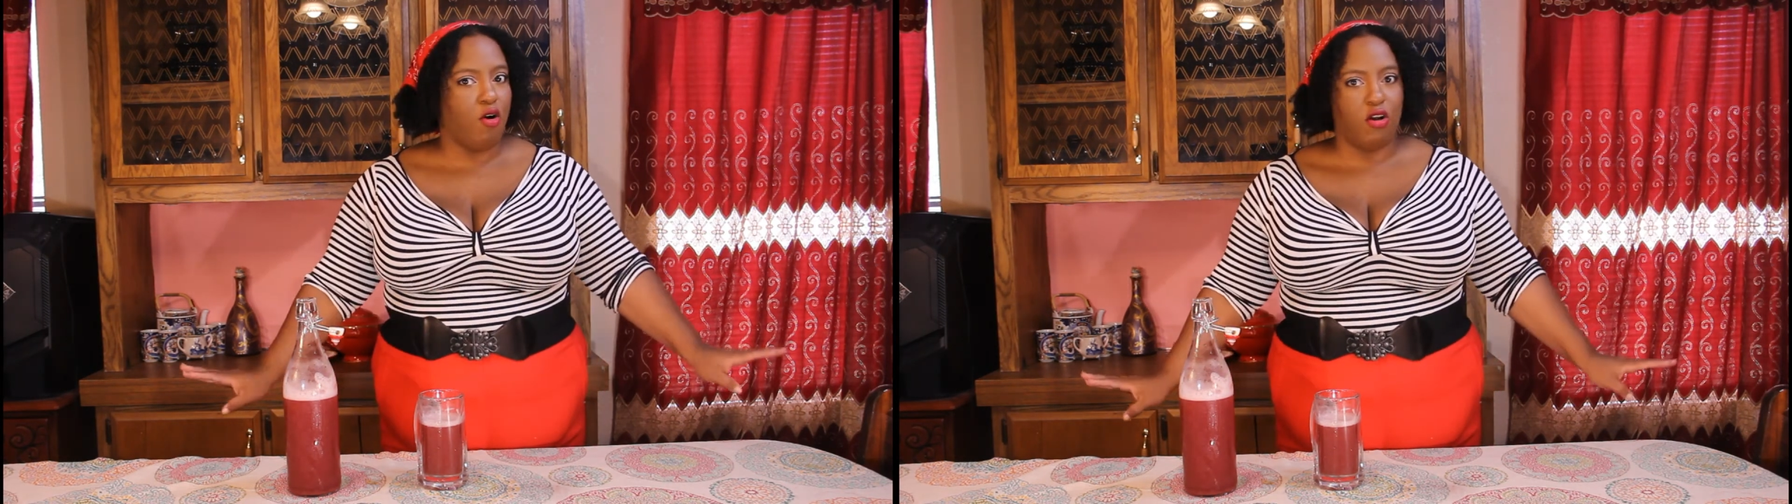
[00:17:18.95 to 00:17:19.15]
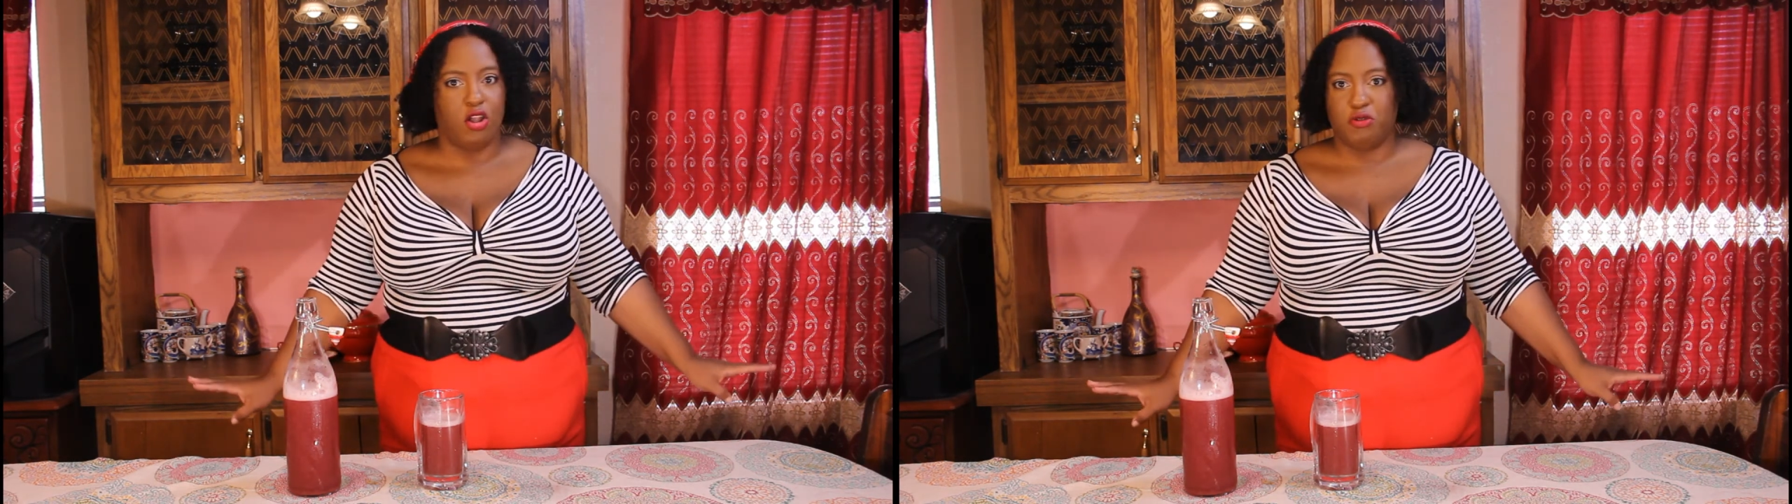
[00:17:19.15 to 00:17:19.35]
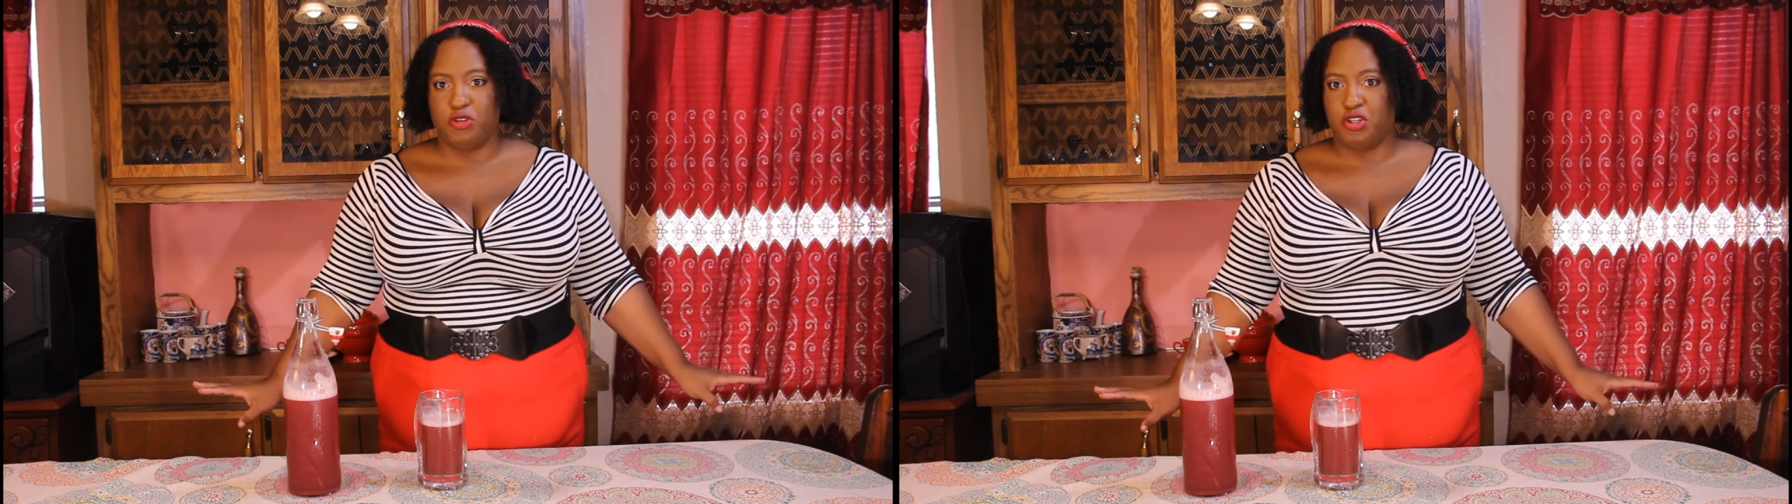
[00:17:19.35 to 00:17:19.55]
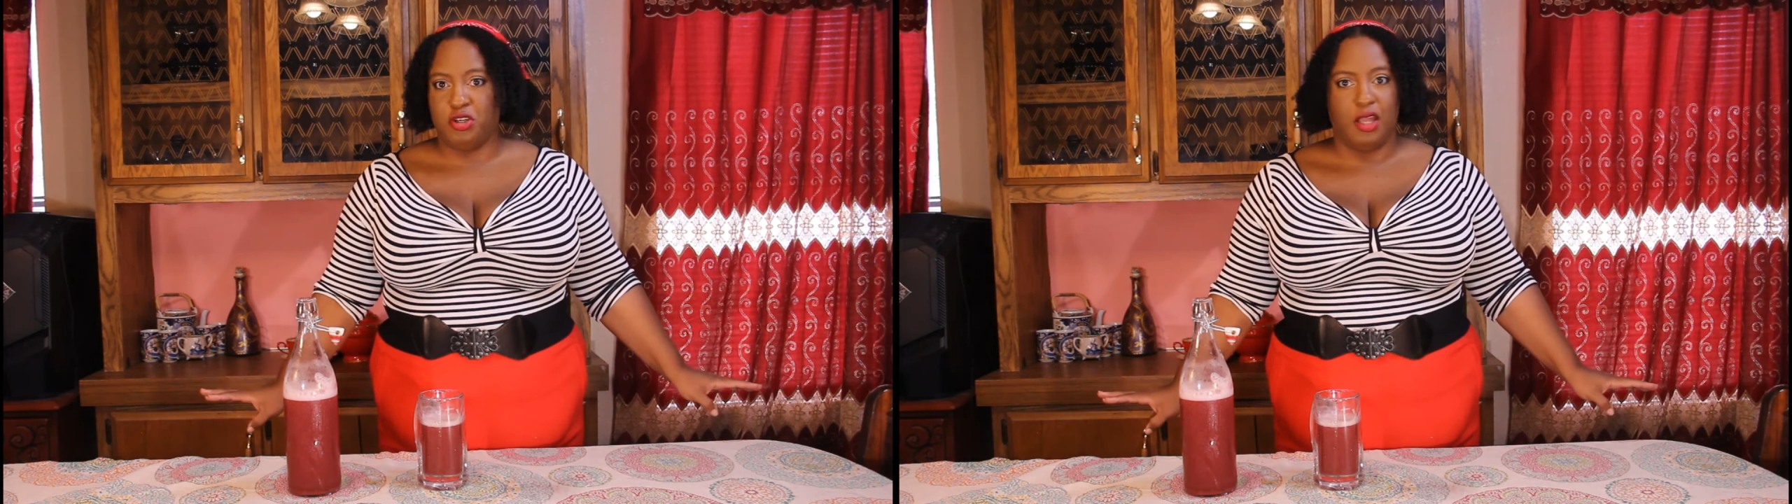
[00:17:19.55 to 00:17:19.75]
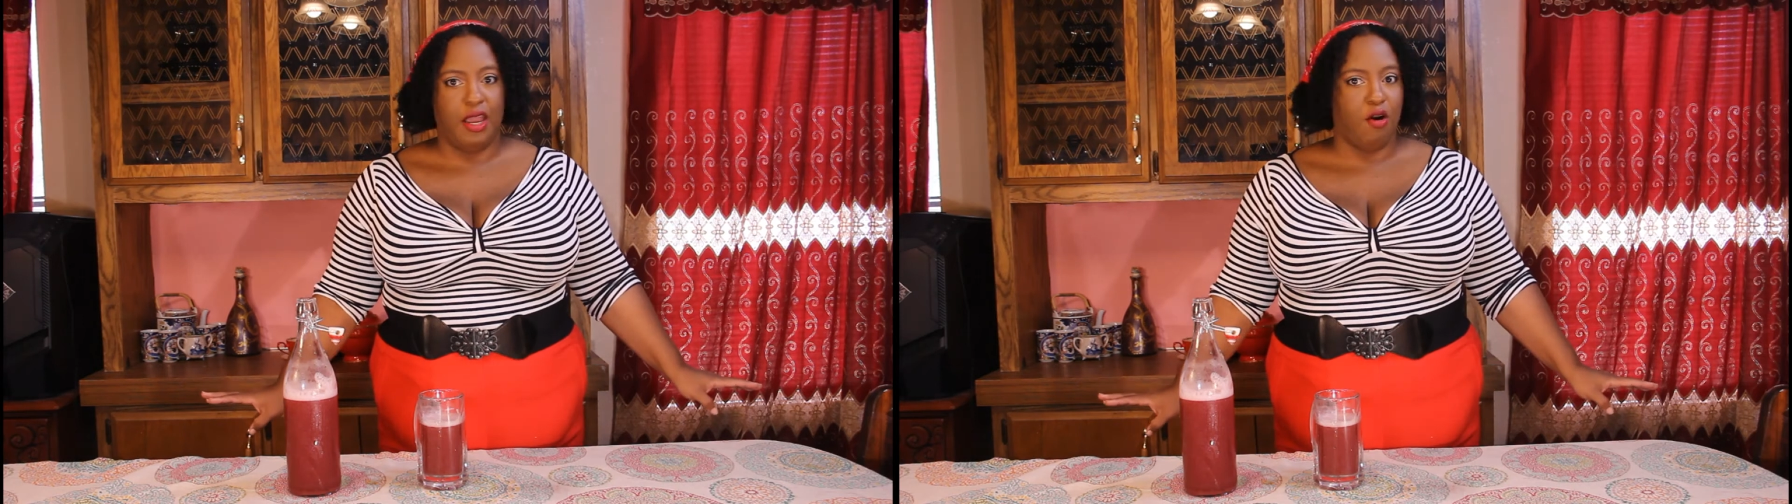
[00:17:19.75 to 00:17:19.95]
close
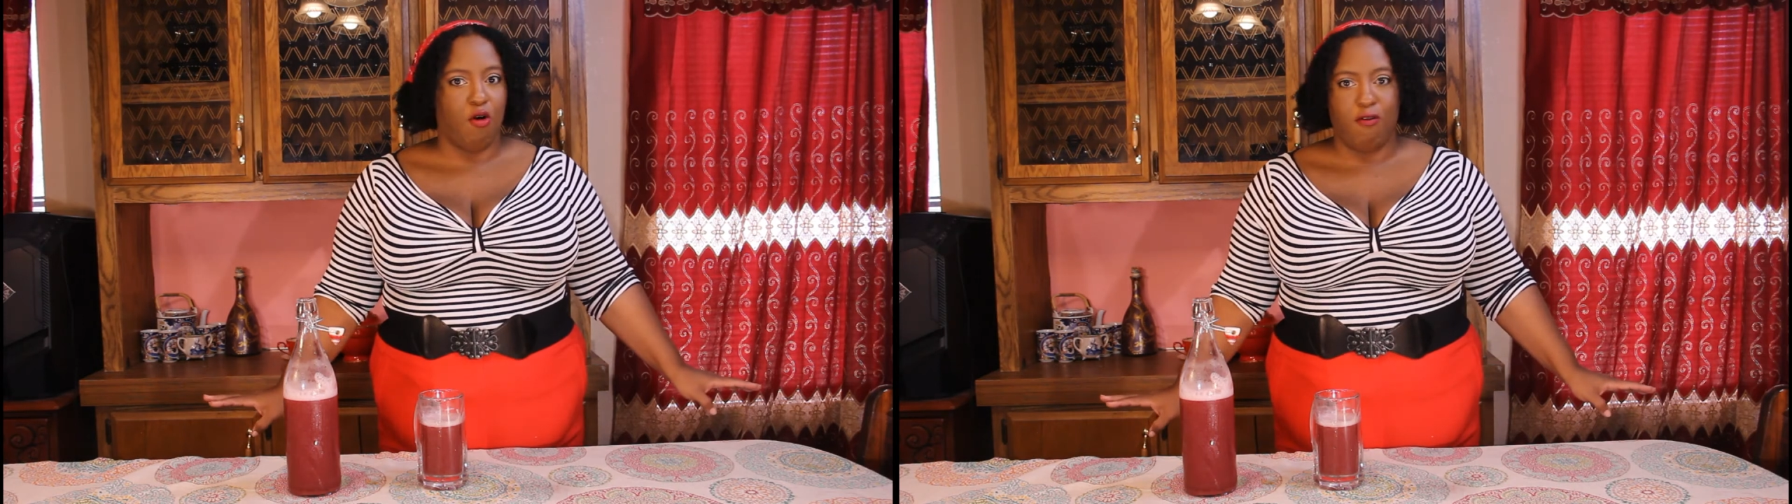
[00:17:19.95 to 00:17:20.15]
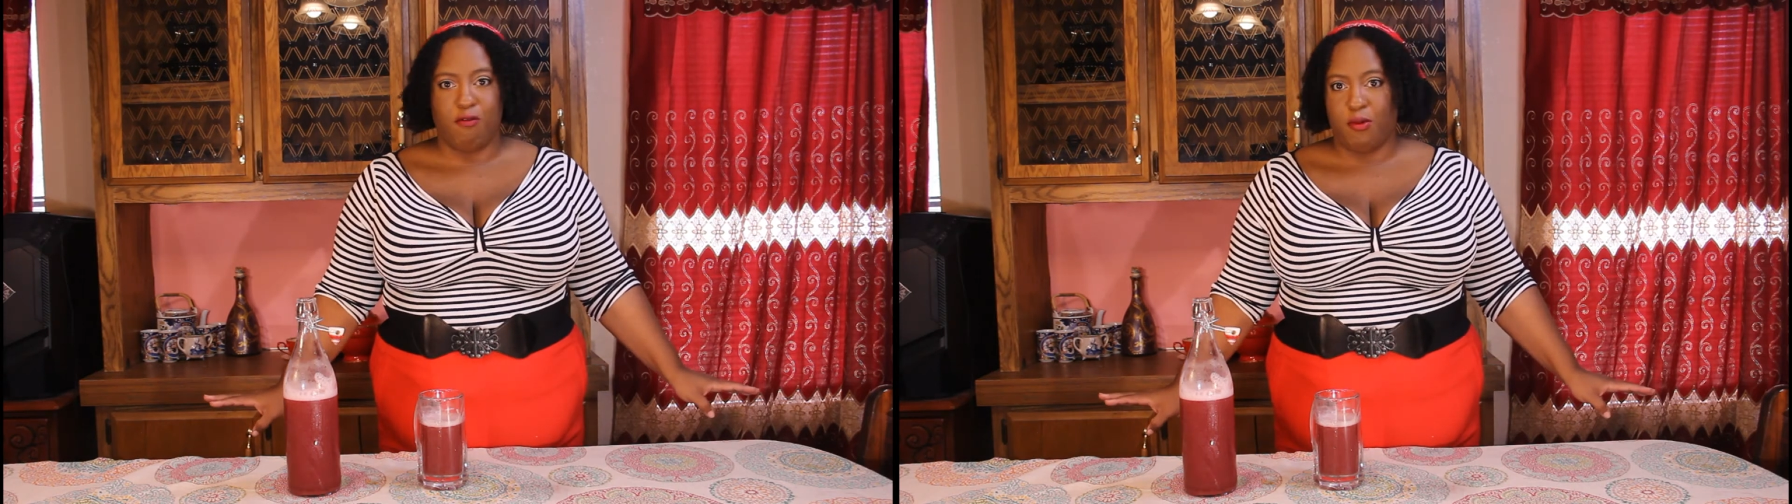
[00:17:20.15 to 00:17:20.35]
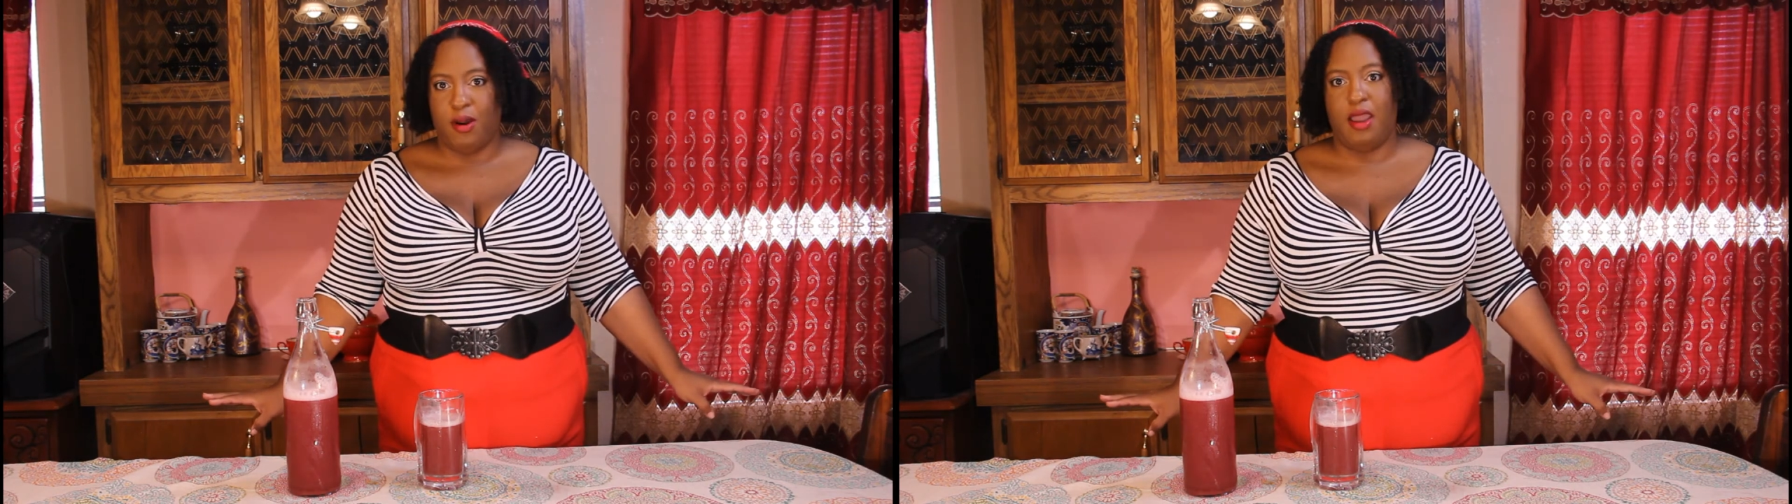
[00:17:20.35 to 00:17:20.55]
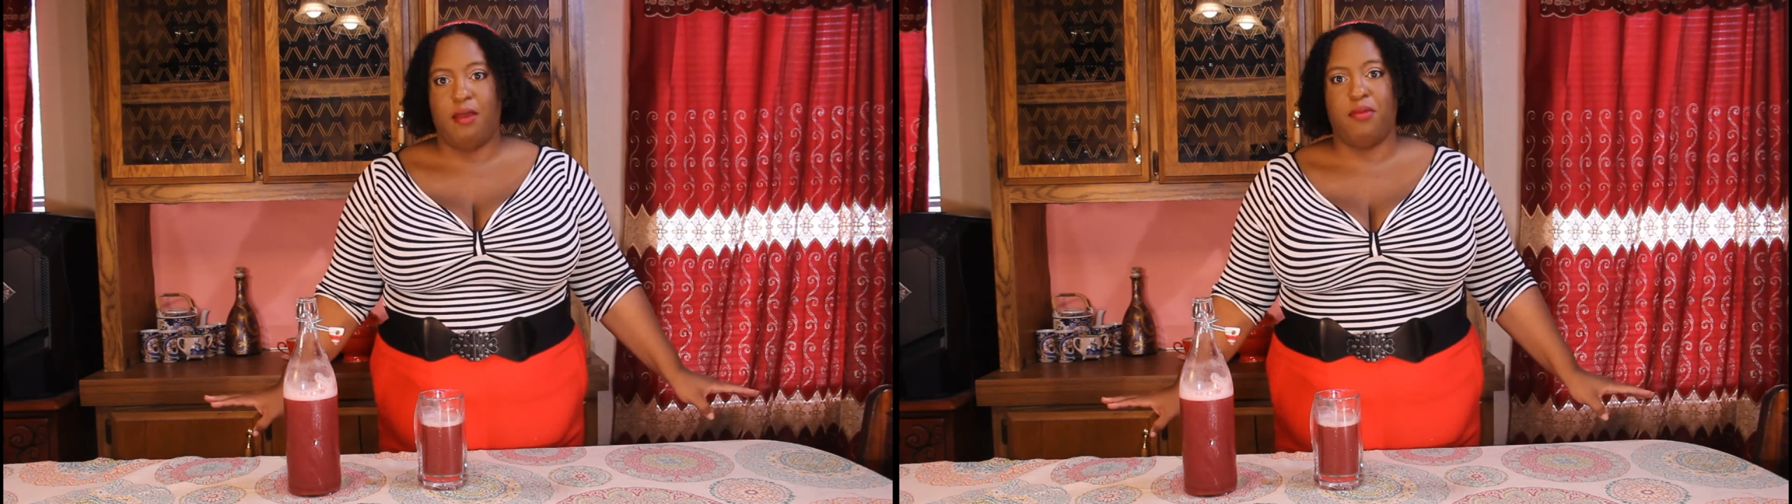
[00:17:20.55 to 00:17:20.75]
to like overripe.